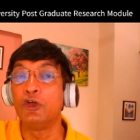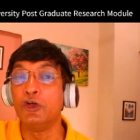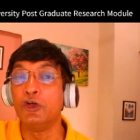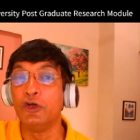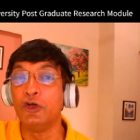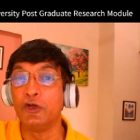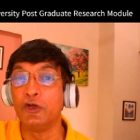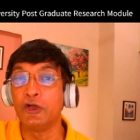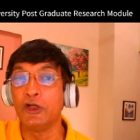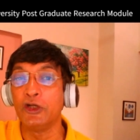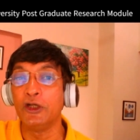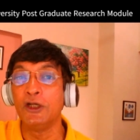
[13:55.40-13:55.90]

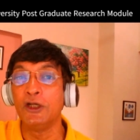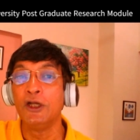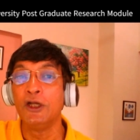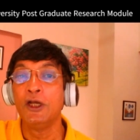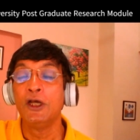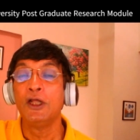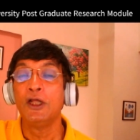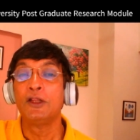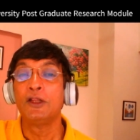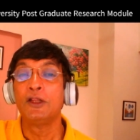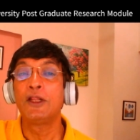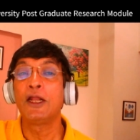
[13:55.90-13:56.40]
theory,
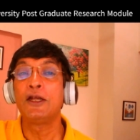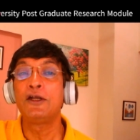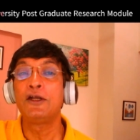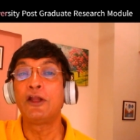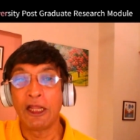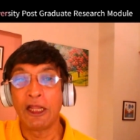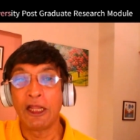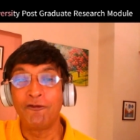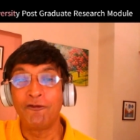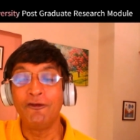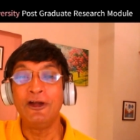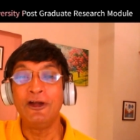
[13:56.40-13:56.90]
then
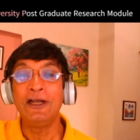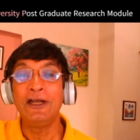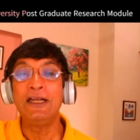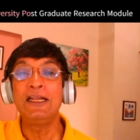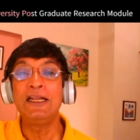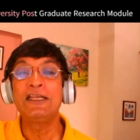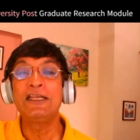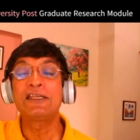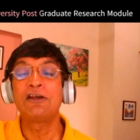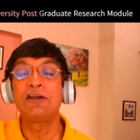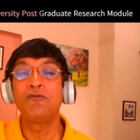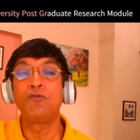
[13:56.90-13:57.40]

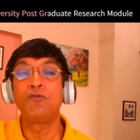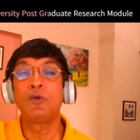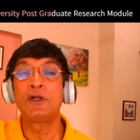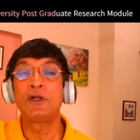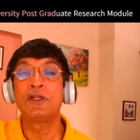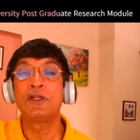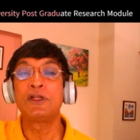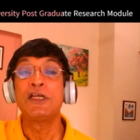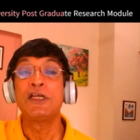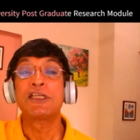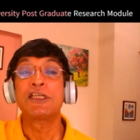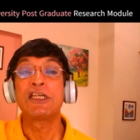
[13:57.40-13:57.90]
definitely
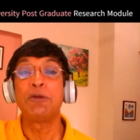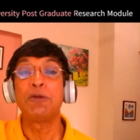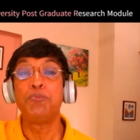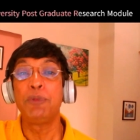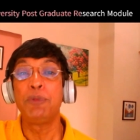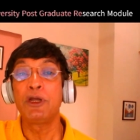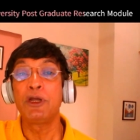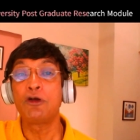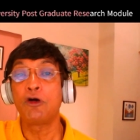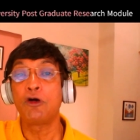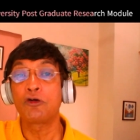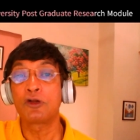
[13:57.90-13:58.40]
some
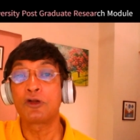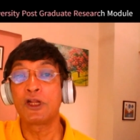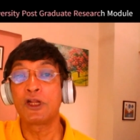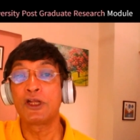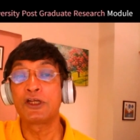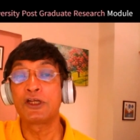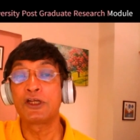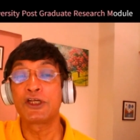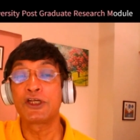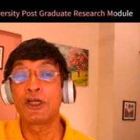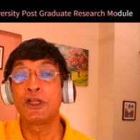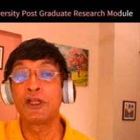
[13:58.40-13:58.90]
big
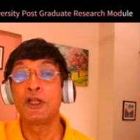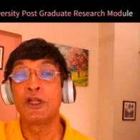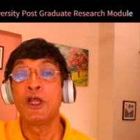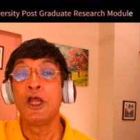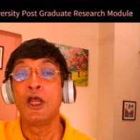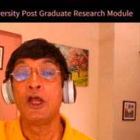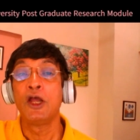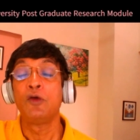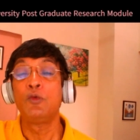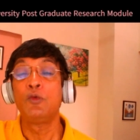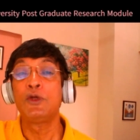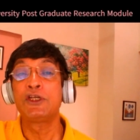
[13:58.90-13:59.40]
organization
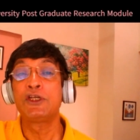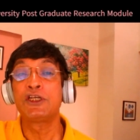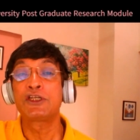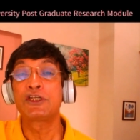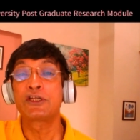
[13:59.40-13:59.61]
which is